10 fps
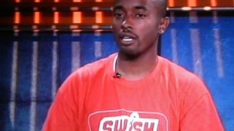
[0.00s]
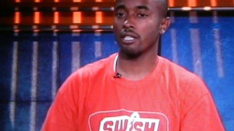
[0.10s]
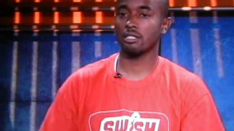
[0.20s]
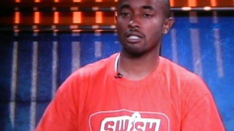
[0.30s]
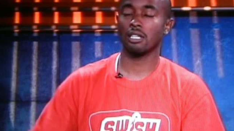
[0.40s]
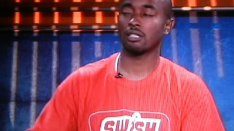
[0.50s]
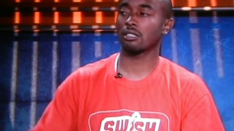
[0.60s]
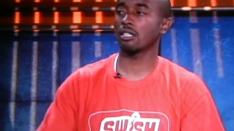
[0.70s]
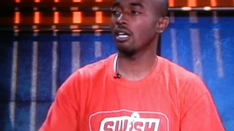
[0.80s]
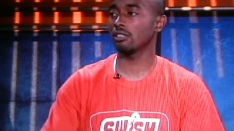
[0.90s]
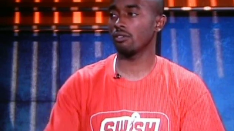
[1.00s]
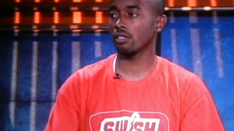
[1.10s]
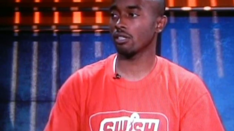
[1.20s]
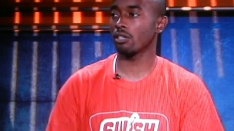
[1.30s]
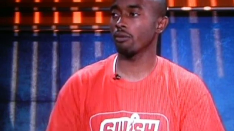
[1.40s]
It's tons of
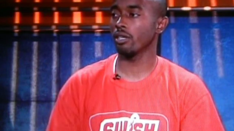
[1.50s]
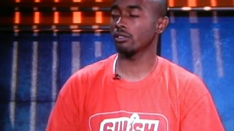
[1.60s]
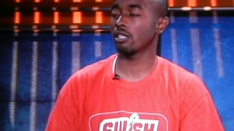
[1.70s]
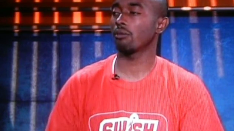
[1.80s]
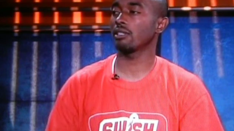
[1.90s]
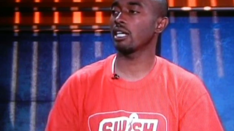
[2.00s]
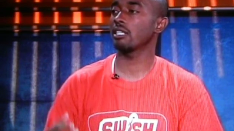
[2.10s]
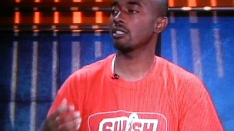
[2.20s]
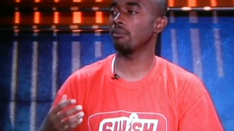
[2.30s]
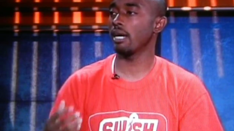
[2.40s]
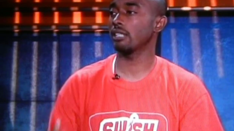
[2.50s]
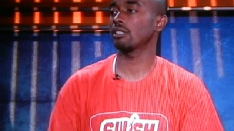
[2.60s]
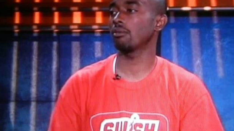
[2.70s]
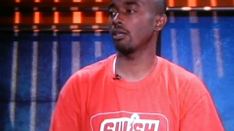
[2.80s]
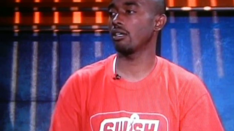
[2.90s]
other careers that are related to
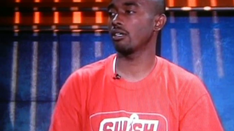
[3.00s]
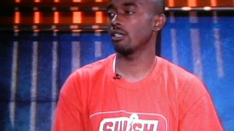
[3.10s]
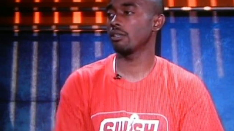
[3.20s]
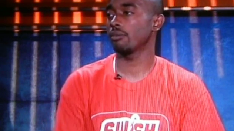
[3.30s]
basketball.